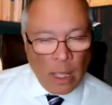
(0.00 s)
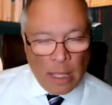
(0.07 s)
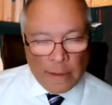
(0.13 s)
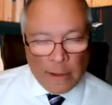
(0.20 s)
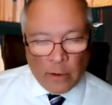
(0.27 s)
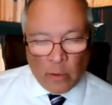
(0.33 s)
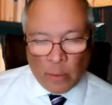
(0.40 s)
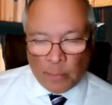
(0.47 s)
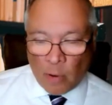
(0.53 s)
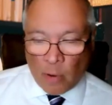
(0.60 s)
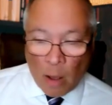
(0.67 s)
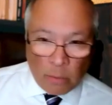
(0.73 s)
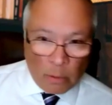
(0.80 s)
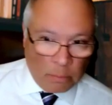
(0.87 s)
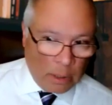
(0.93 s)
There were
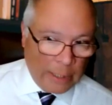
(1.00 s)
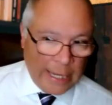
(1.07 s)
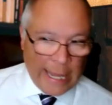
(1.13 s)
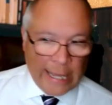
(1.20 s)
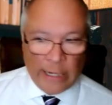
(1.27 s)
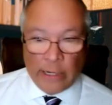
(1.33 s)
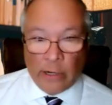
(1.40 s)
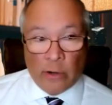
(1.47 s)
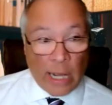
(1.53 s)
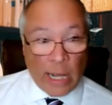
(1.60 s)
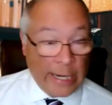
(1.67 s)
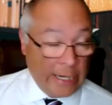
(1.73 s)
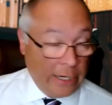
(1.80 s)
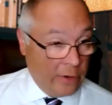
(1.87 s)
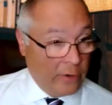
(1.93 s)
probably 80 or
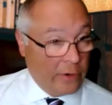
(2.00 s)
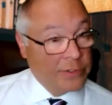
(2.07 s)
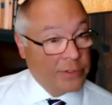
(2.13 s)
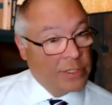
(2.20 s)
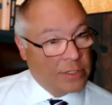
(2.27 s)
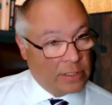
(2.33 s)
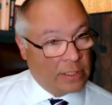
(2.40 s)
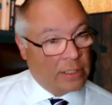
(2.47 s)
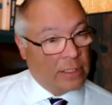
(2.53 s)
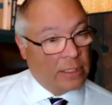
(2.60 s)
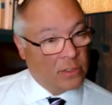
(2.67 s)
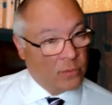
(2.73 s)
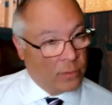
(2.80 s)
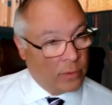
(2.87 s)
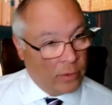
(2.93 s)
90 nurses in
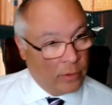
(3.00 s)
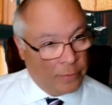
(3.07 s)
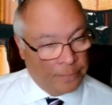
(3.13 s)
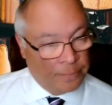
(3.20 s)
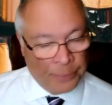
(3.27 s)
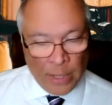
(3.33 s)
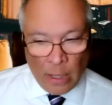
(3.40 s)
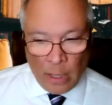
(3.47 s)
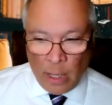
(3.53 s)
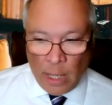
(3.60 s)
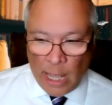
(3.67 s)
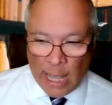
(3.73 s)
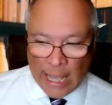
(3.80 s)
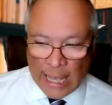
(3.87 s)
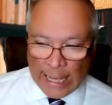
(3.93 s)
this room,
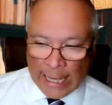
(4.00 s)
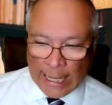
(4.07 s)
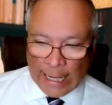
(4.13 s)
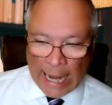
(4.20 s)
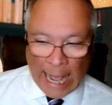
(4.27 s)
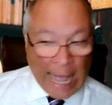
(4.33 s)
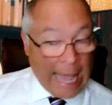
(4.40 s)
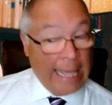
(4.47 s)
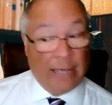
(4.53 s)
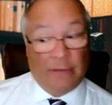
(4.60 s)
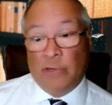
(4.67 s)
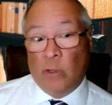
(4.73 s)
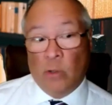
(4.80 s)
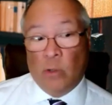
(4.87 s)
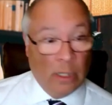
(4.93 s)
and I have
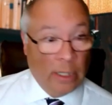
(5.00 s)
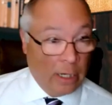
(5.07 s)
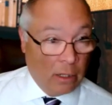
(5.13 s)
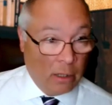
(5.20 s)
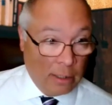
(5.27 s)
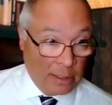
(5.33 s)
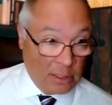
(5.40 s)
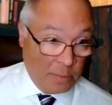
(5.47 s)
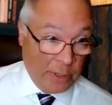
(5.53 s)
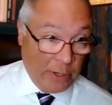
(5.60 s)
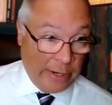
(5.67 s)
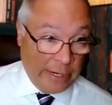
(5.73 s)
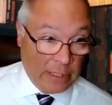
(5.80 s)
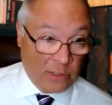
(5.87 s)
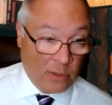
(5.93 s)
no clinical
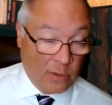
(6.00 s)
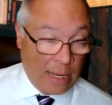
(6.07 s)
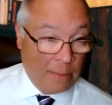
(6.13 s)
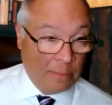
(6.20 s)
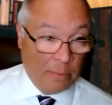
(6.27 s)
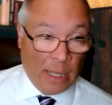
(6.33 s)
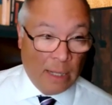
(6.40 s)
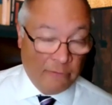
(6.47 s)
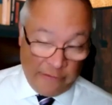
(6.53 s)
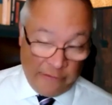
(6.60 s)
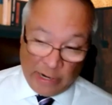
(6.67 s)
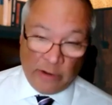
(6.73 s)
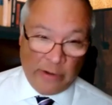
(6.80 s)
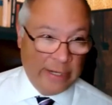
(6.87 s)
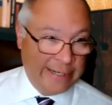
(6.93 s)
experience, so I'm uh,
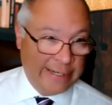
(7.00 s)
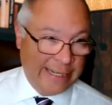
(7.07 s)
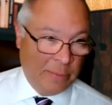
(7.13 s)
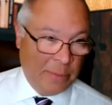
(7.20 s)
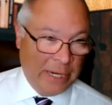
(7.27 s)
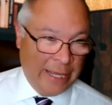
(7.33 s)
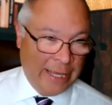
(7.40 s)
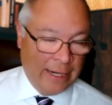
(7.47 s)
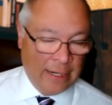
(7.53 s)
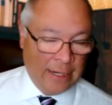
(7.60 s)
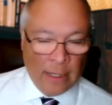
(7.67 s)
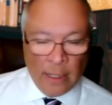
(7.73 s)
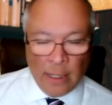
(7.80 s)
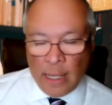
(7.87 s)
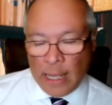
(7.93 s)
very intimidated.
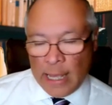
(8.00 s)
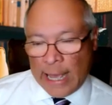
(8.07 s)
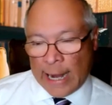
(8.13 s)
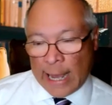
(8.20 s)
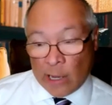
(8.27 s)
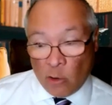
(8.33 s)
Mm-hmm. And I mm-hmm.